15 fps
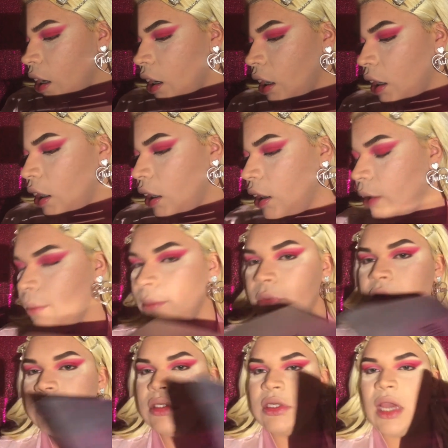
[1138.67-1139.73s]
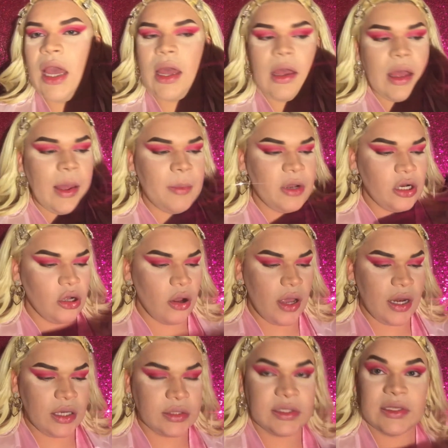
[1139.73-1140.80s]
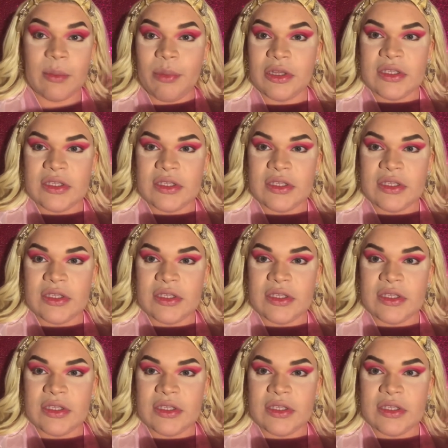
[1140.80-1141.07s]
Yeah, I'm gonna go ahead and dip into